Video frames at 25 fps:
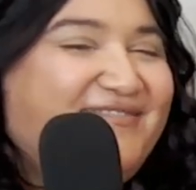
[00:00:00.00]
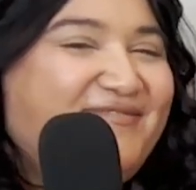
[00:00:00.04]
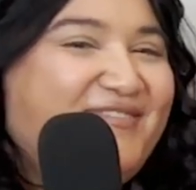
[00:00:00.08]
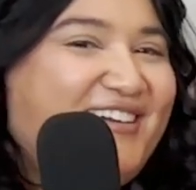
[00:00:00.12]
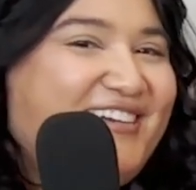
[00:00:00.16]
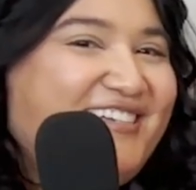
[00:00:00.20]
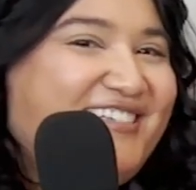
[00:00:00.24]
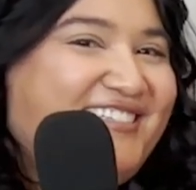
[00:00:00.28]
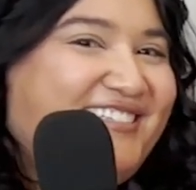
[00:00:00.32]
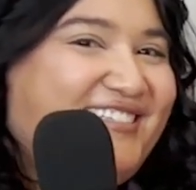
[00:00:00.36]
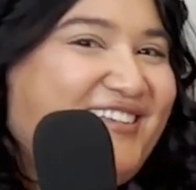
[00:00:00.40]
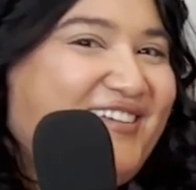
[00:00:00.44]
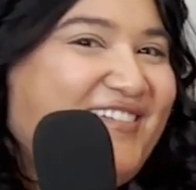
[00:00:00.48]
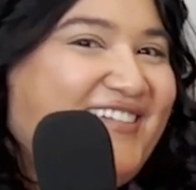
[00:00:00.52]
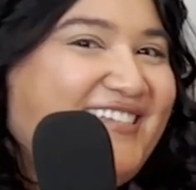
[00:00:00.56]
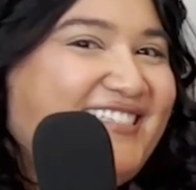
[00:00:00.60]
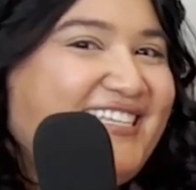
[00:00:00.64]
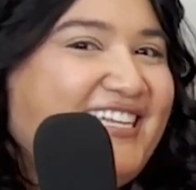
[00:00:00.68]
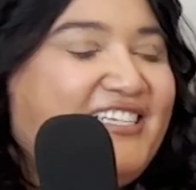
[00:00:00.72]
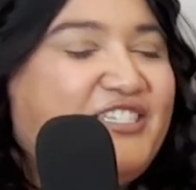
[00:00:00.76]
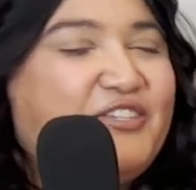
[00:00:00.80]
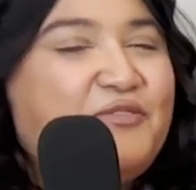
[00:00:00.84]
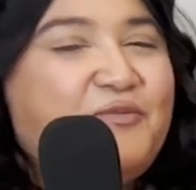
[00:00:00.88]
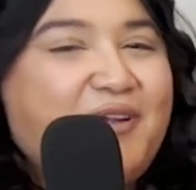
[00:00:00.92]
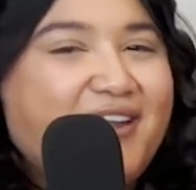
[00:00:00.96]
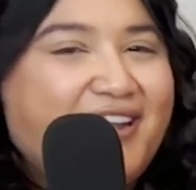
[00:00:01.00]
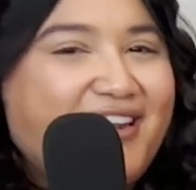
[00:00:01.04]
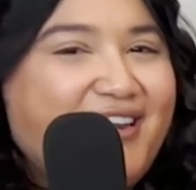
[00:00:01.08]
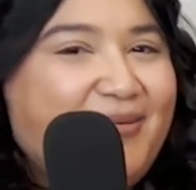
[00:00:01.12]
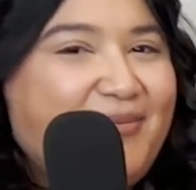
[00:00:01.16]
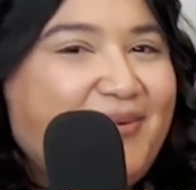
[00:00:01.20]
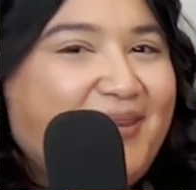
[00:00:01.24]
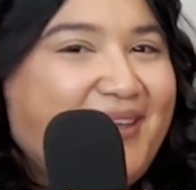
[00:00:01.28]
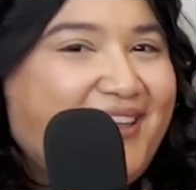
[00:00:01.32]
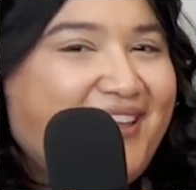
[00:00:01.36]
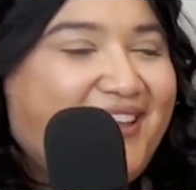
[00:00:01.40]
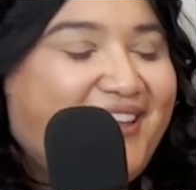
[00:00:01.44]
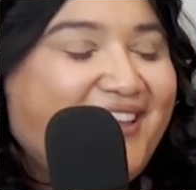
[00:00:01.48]
We're so excited. So we're going to
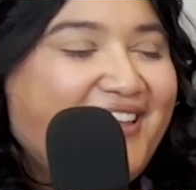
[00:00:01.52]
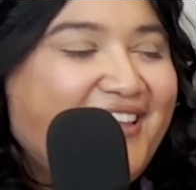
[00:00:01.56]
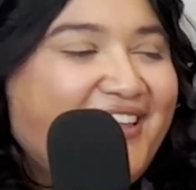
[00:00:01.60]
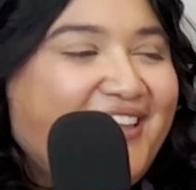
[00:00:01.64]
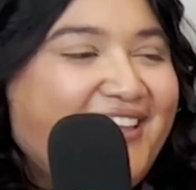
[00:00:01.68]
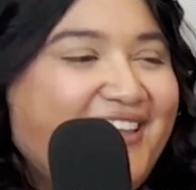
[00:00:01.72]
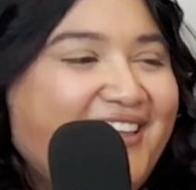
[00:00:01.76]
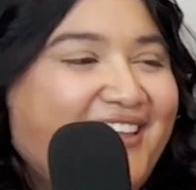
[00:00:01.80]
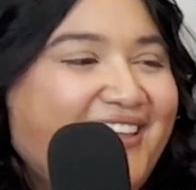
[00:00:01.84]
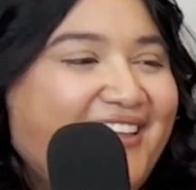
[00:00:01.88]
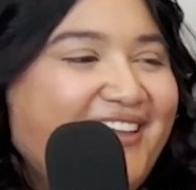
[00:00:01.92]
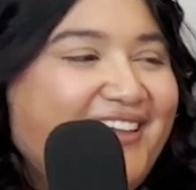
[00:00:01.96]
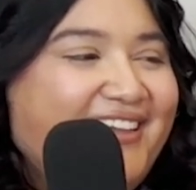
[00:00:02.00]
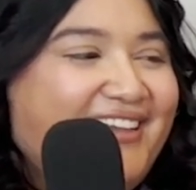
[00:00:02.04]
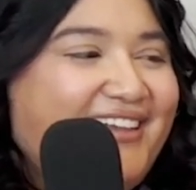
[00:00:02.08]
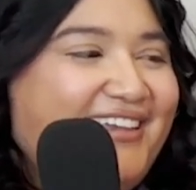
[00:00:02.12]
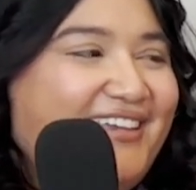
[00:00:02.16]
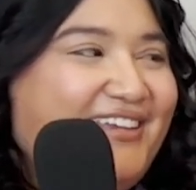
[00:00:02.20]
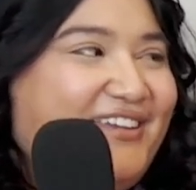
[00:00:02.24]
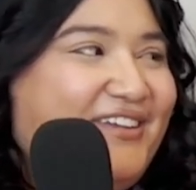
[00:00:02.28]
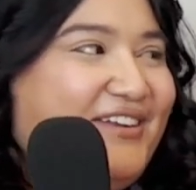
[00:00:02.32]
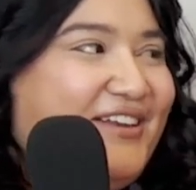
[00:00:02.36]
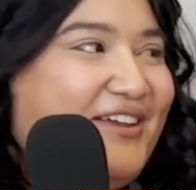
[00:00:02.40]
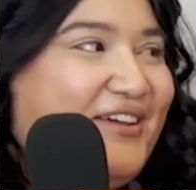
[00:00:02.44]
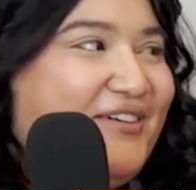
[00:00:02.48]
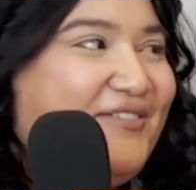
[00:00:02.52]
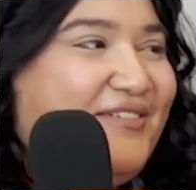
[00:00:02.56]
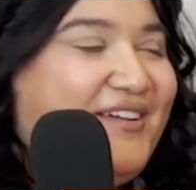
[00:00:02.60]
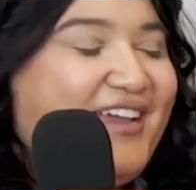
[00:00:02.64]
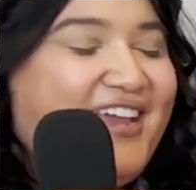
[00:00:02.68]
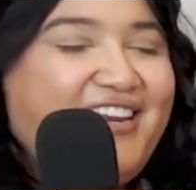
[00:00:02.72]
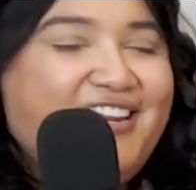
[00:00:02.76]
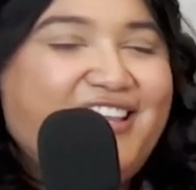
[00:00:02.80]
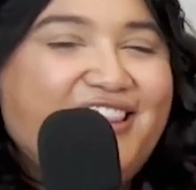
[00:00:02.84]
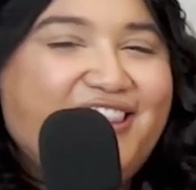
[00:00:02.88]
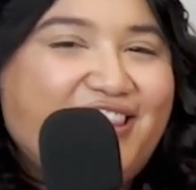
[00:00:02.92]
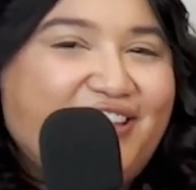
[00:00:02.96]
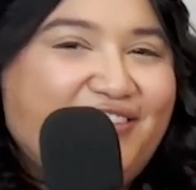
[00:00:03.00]
be, in a
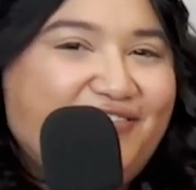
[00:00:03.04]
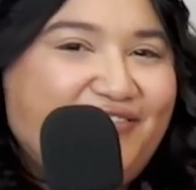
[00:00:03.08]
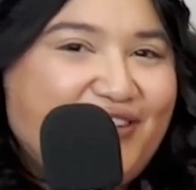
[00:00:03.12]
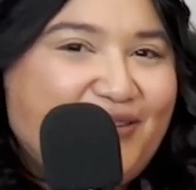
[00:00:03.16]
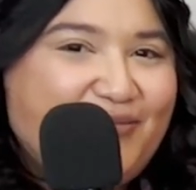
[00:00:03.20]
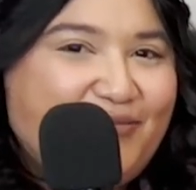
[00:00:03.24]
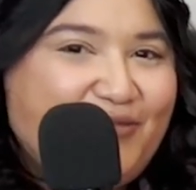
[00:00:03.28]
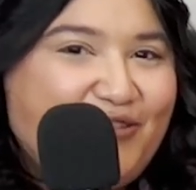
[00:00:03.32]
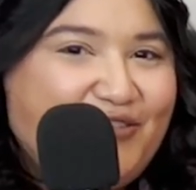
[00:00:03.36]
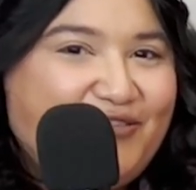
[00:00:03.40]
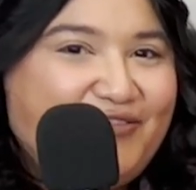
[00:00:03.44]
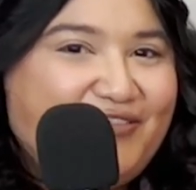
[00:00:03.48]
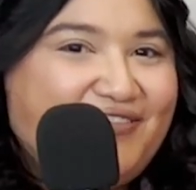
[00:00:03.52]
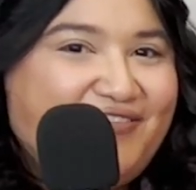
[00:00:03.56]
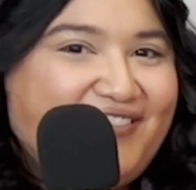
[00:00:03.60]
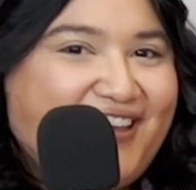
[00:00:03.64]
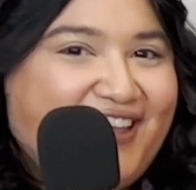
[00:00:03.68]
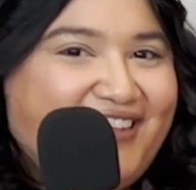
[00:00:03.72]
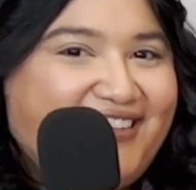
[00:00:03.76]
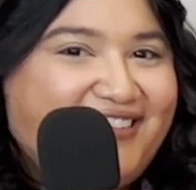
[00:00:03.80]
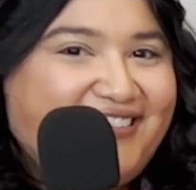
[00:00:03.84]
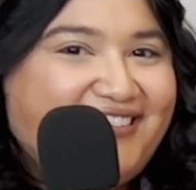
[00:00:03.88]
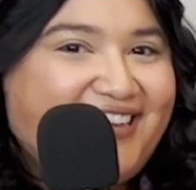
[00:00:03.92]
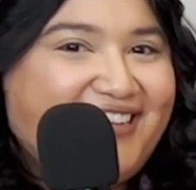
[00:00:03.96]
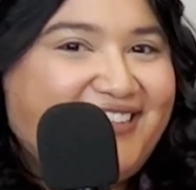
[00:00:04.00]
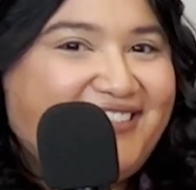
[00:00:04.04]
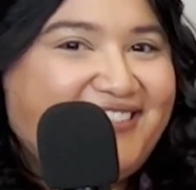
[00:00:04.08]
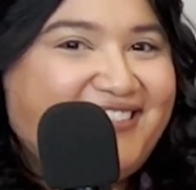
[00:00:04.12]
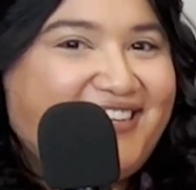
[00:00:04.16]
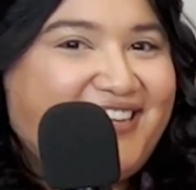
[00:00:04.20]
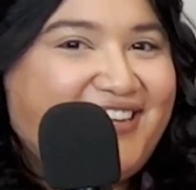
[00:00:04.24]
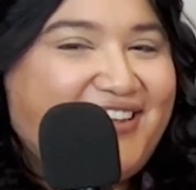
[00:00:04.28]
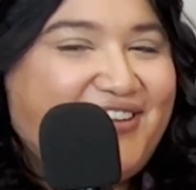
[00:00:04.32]
loving mood for Valentine's Day. y'all.